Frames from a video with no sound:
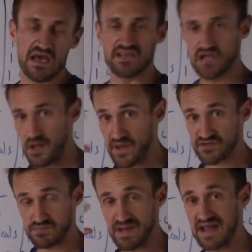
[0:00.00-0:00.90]
It's all
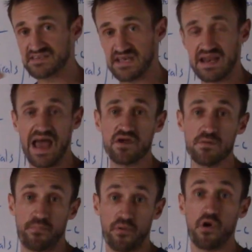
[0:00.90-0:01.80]
about your mindset and how you
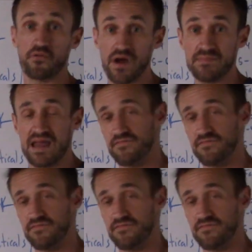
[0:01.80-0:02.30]
program that.